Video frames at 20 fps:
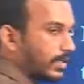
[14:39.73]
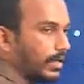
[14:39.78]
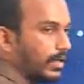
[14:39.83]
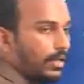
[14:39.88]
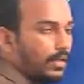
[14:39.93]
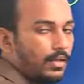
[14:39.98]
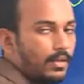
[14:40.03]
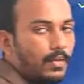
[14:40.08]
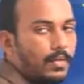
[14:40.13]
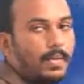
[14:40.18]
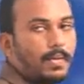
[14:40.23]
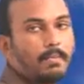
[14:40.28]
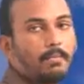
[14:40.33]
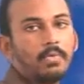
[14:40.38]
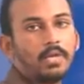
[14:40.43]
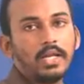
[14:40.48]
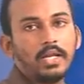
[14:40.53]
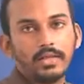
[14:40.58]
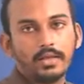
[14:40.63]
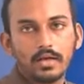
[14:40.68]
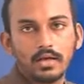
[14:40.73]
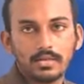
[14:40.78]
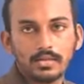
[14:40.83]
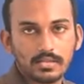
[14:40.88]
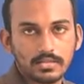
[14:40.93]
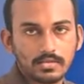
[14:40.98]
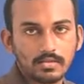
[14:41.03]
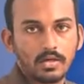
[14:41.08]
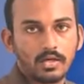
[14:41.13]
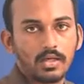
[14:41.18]
building on the soil.
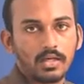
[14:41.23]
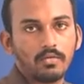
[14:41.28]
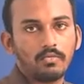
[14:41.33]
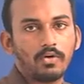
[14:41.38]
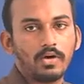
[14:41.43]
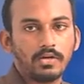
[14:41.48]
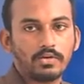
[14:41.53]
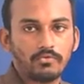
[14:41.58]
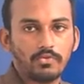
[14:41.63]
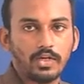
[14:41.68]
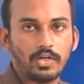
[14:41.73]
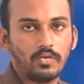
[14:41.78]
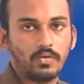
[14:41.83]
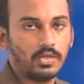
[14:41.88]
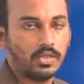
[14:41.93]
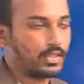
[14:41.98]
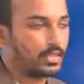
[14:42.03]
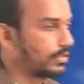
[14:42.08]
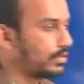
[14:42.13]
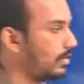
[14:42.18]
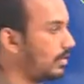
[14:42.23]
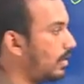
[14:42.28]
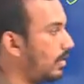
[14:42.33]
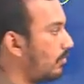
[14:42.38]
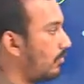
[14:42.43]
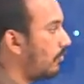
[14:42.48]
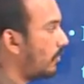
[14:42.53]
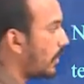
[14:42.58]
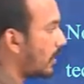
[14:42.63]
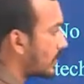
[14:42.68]
What we are doing, we are just